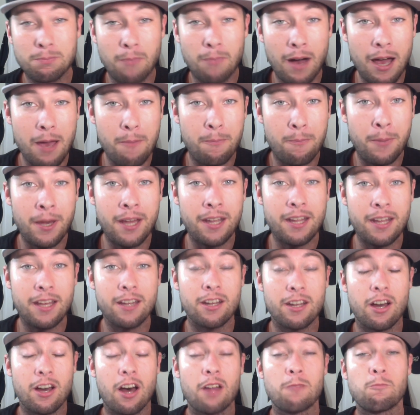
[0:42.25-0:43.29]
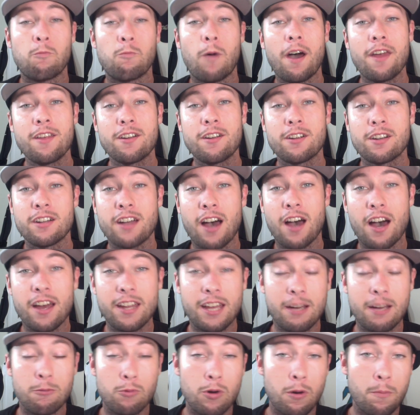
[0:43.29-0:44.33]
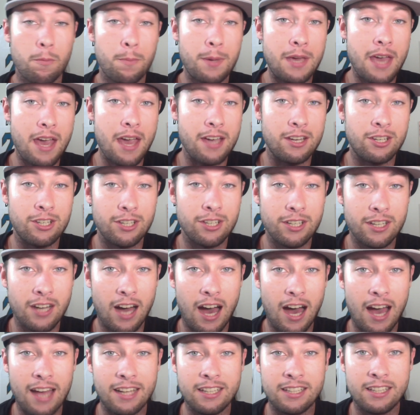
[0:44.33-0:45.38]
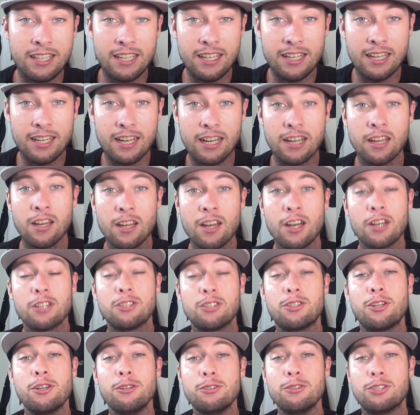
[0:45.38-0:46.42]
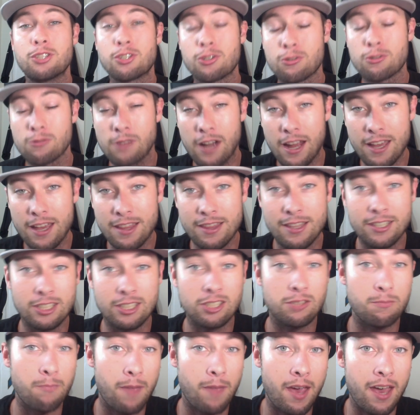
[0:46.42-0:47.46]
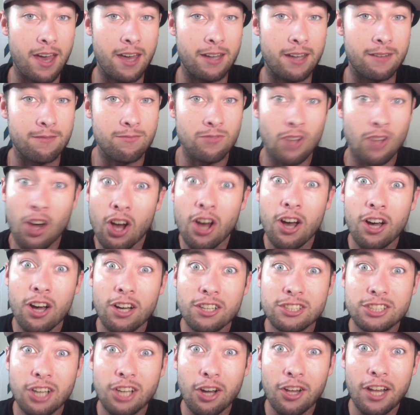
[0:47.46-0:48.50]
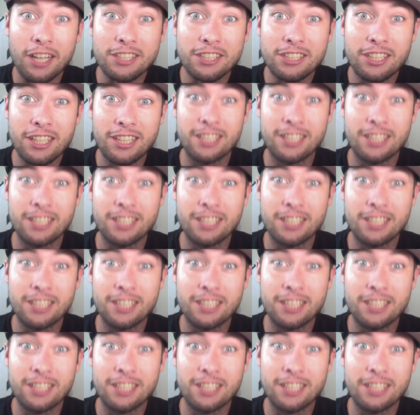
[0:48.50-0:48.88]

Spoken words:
my opinion on whether or not it will be a good idea to trade this man. So let's get